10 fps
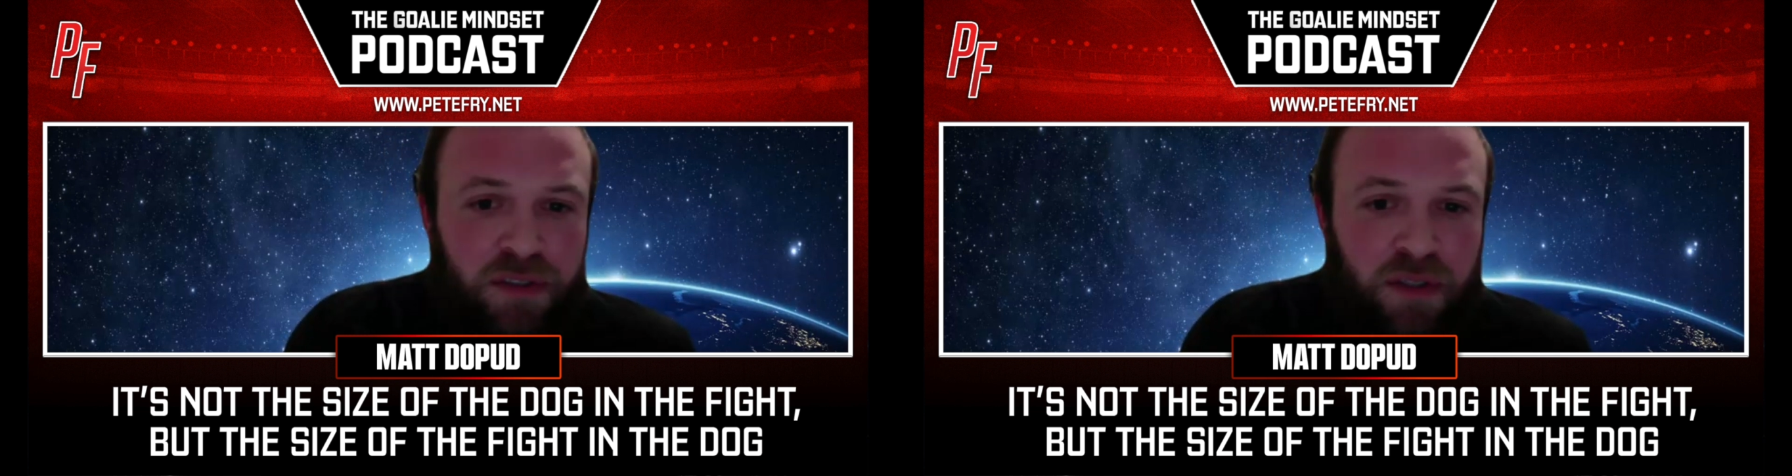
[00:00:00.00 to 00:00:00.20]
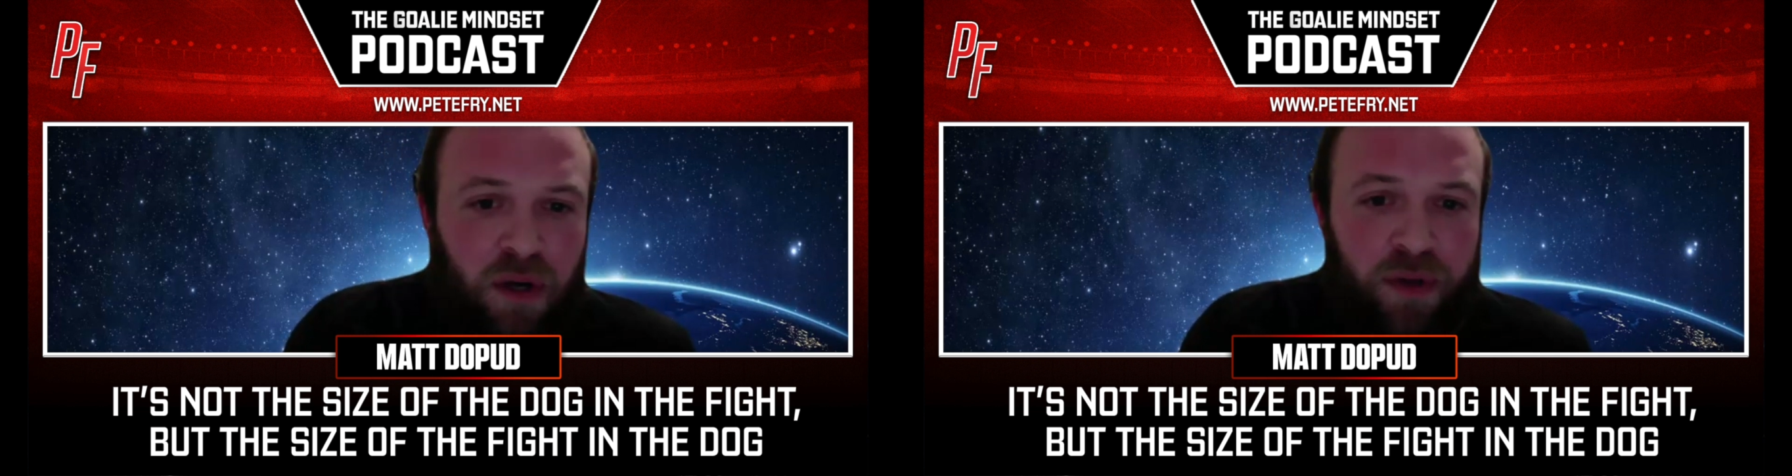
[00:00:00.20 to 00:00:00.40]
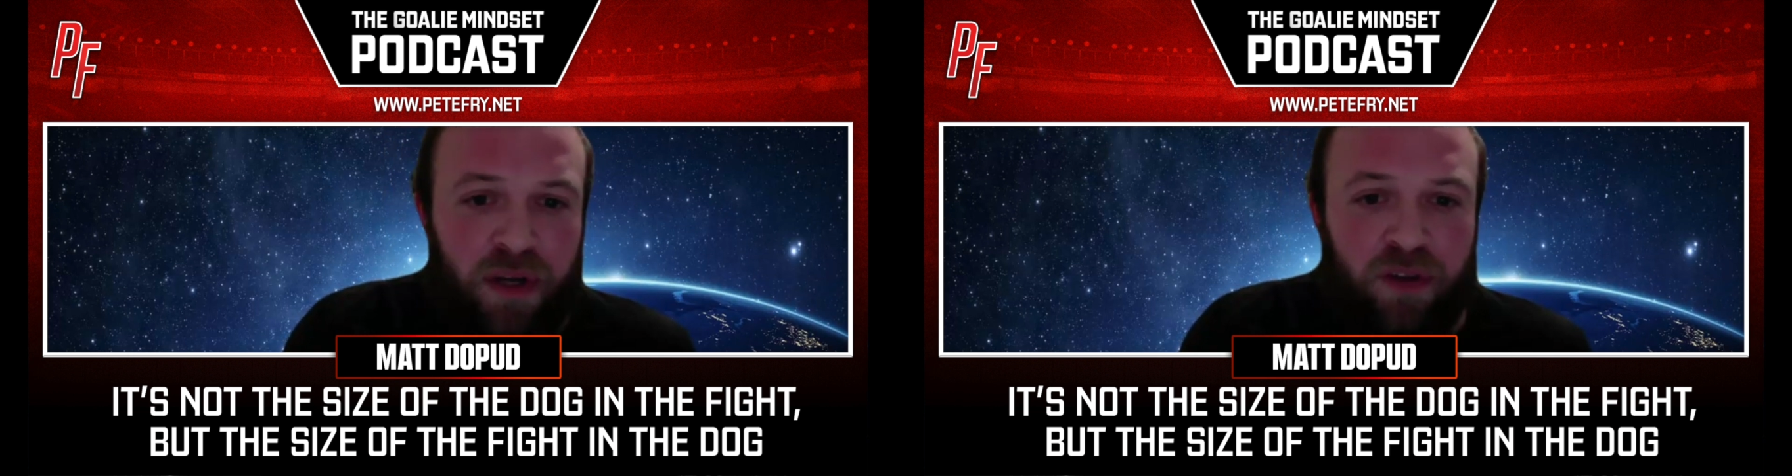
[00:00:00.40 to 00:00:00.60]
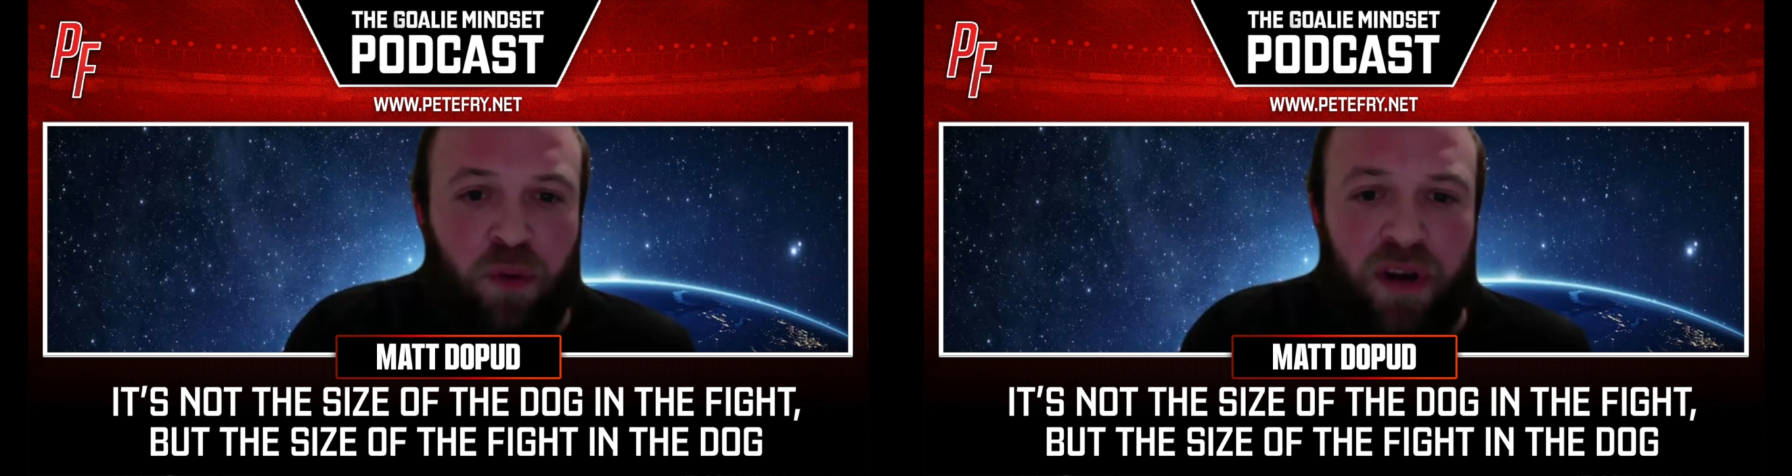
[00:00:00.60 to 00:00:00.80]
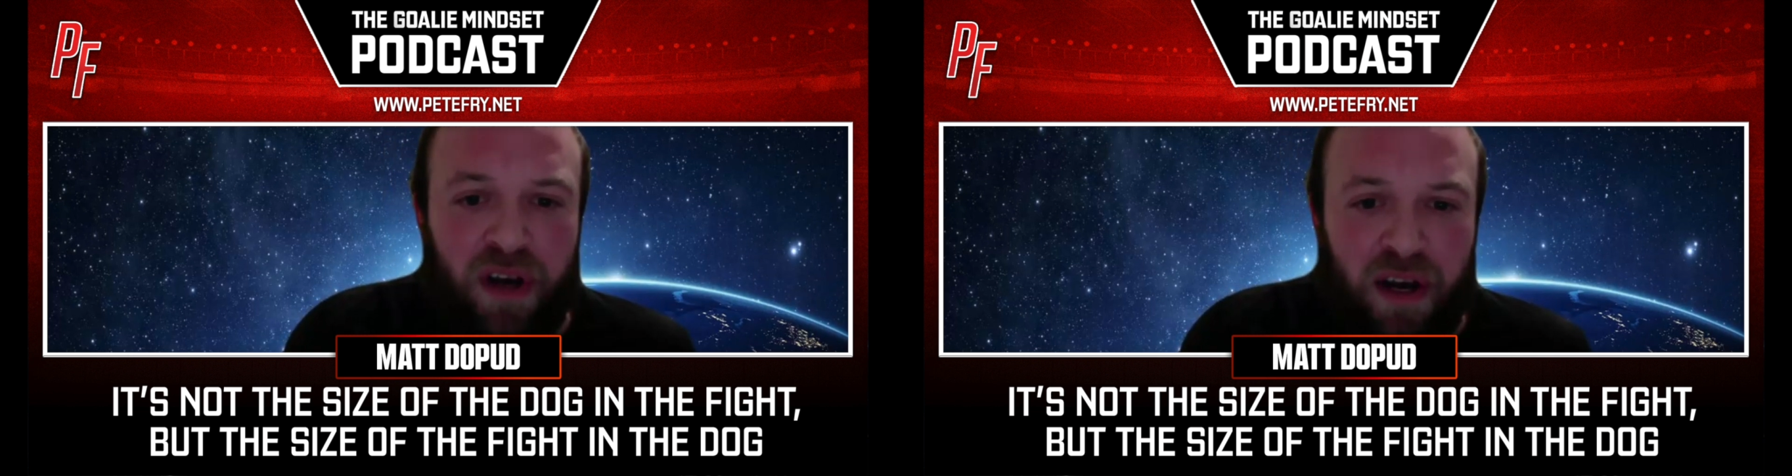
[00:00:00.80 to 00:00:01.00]
I only got
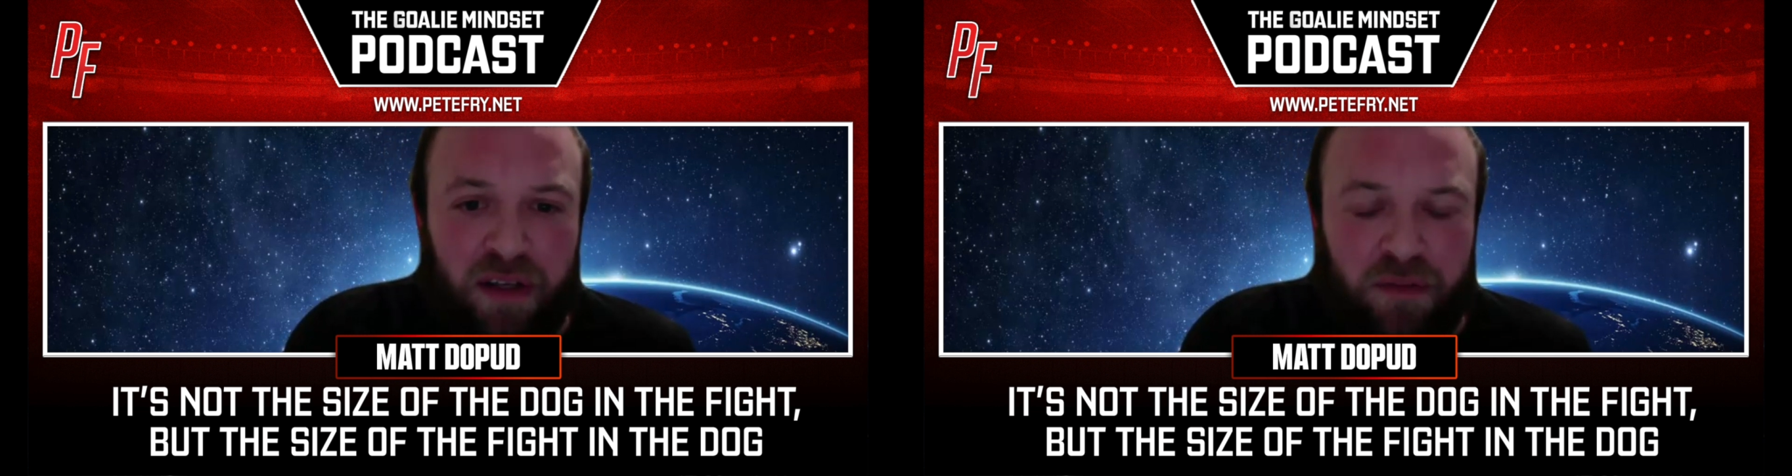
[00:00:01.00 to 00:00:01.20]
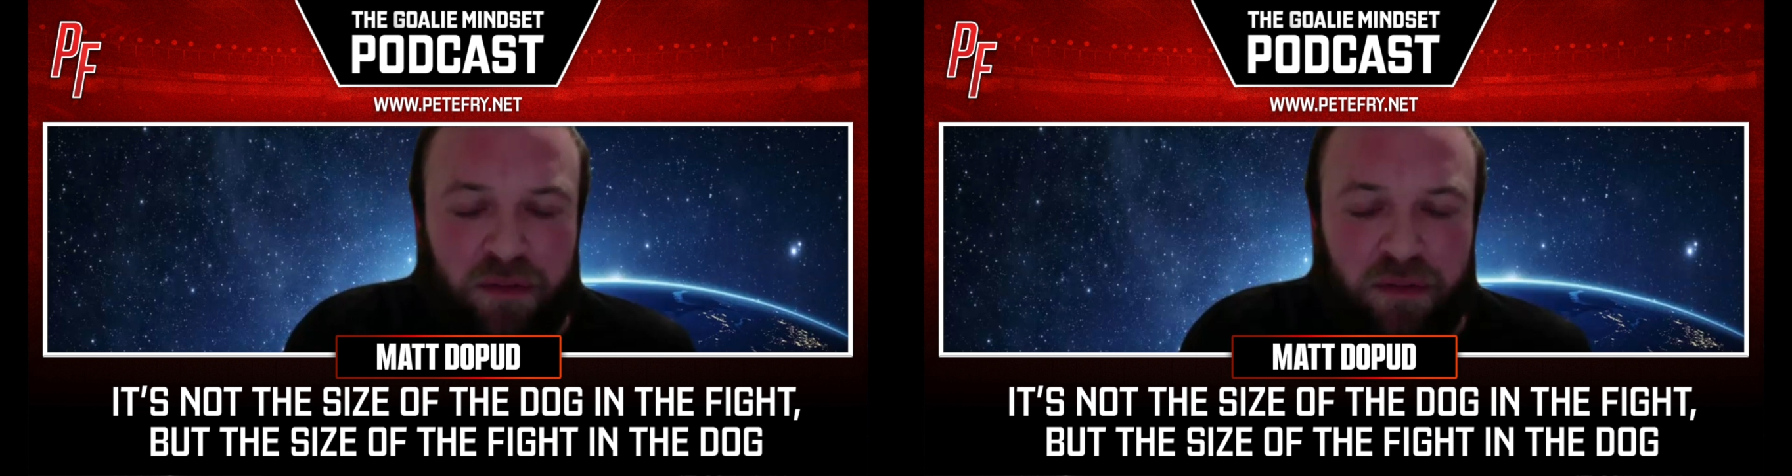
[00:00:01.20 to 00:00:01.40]
29.